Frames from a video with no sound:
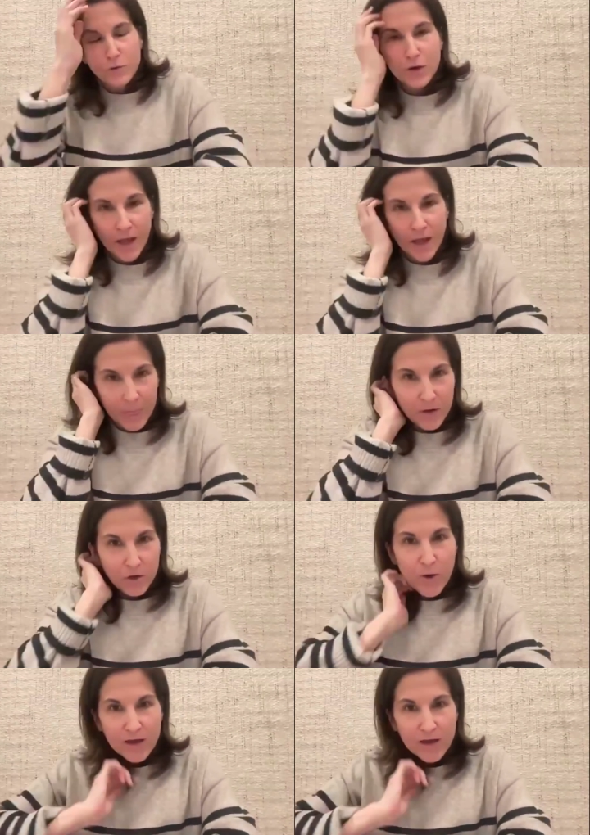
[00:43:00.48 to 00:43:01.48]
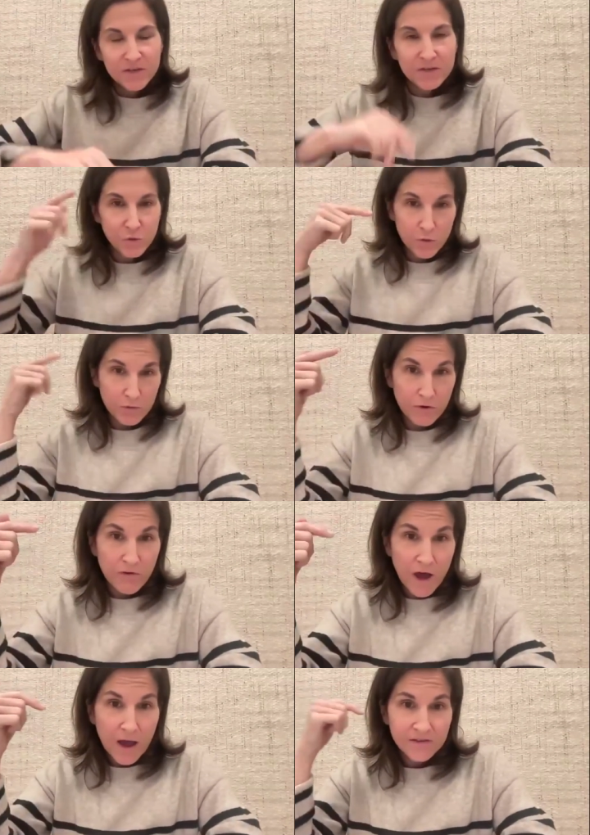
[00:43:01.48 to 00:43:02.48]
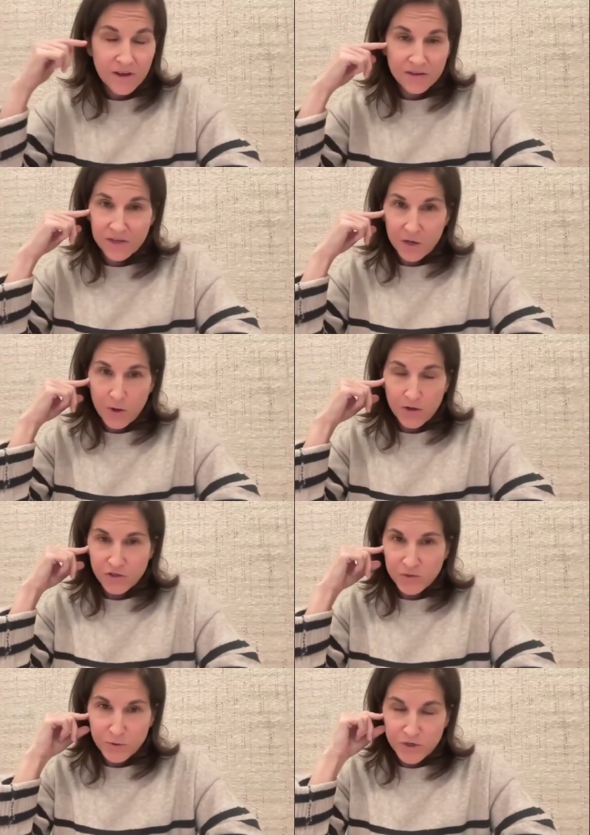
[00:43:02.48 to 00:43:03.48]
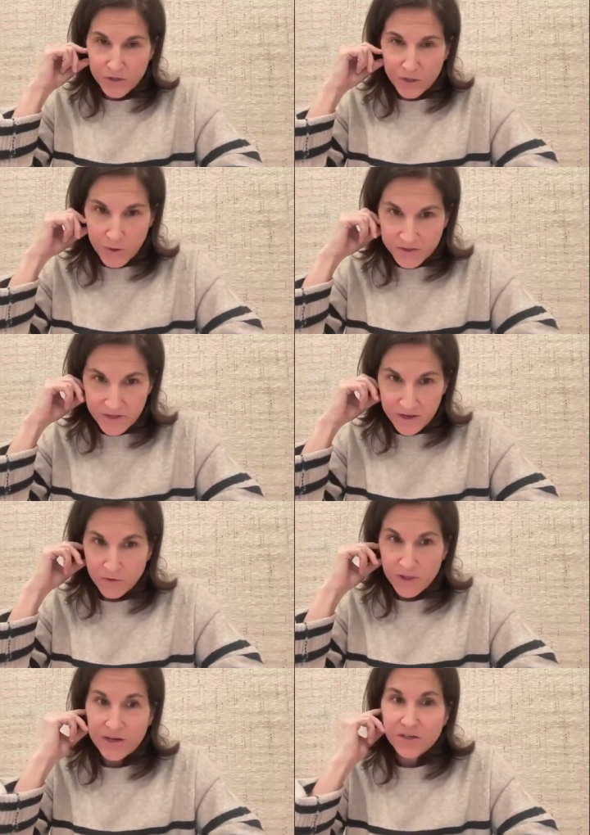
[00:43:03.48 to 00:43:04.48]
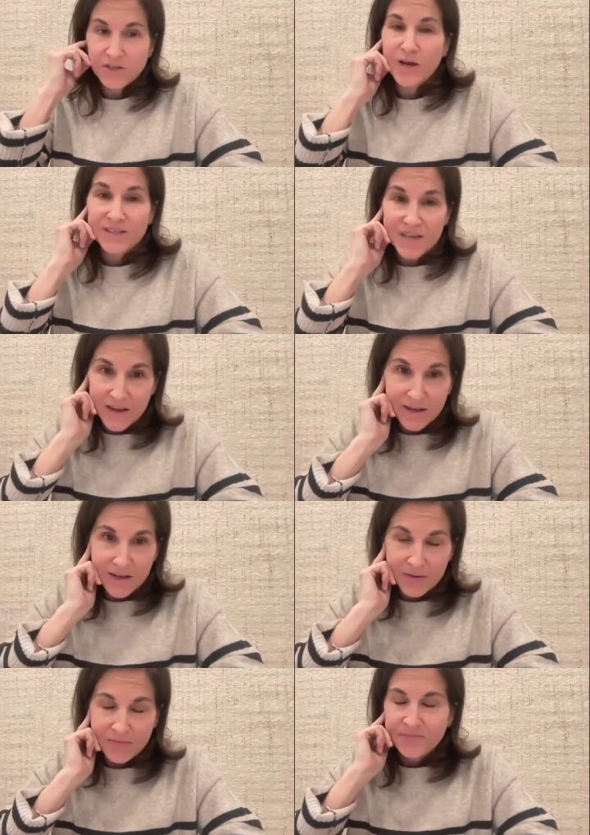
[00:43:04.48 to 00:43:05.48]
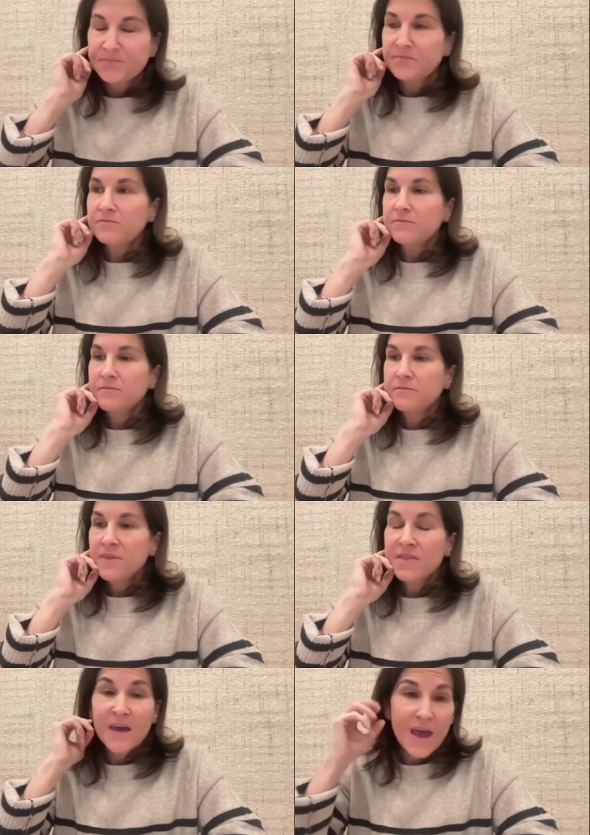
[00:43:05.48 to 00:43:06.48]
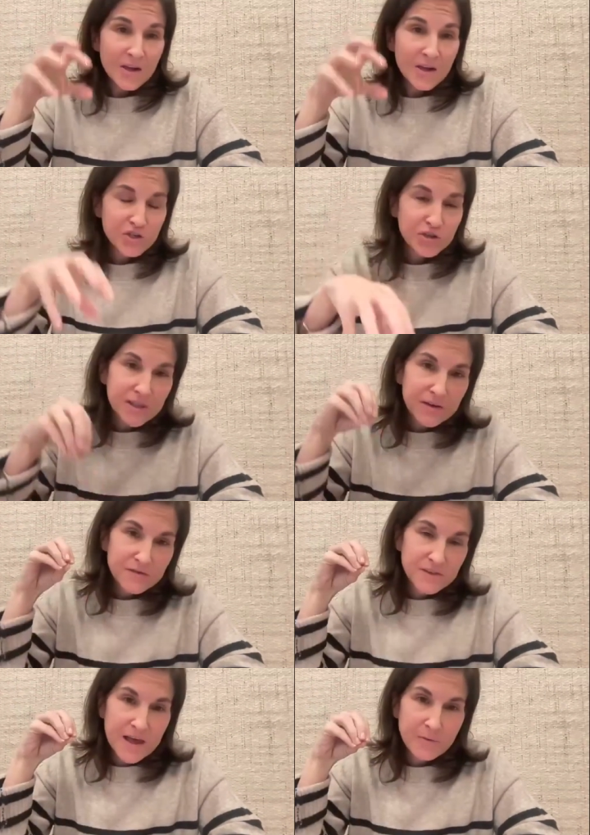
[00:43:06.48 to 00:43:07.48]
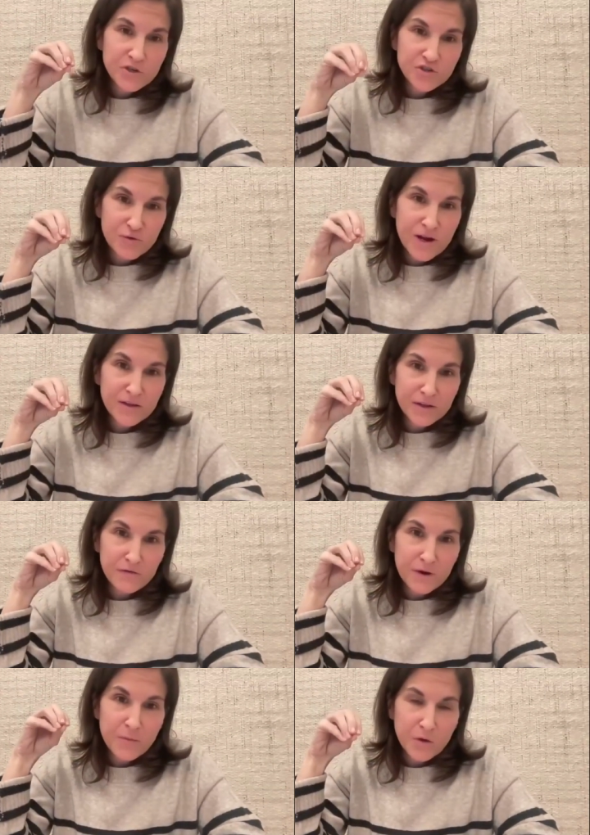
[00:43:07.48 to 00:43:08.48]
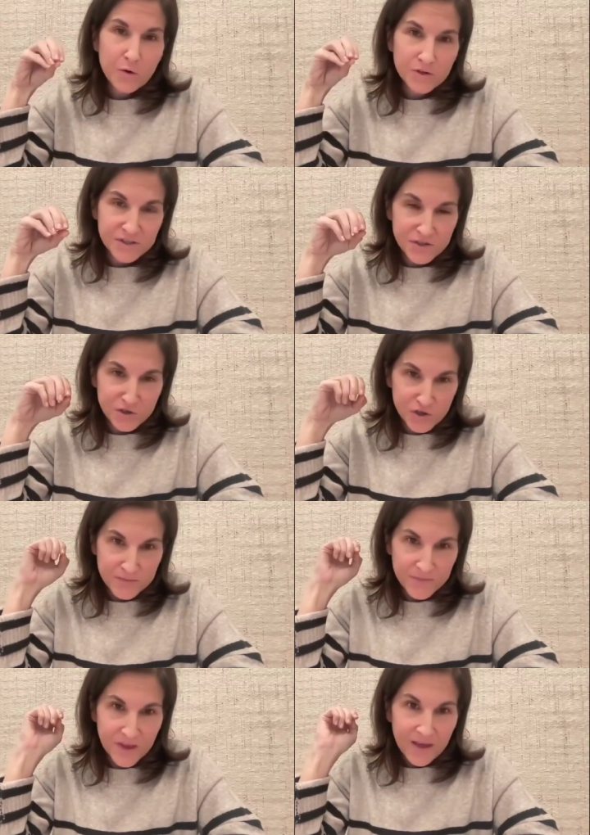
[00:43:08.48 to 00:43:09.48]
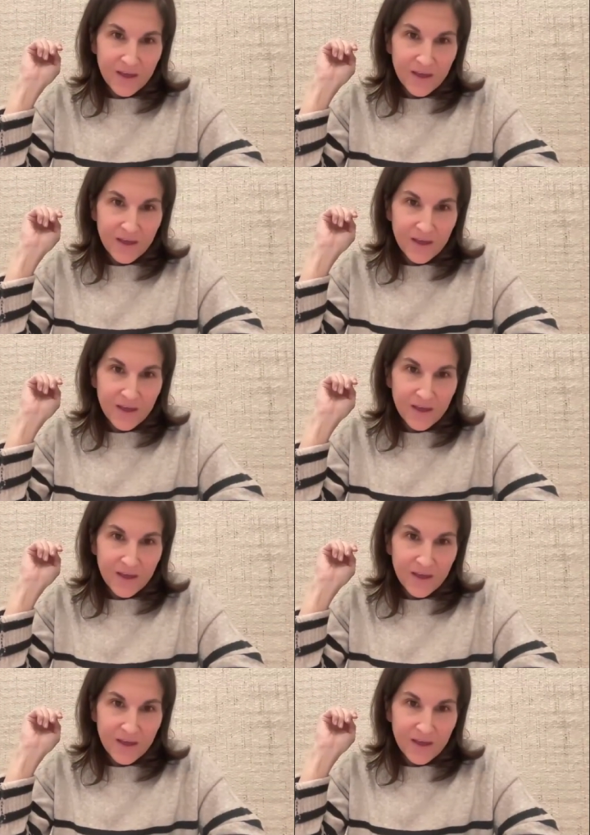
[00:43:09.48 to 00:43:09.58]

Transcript: look at the new essays or the revised essay questions, particularly ones that related to identity, they actually lift language directly from the court decision.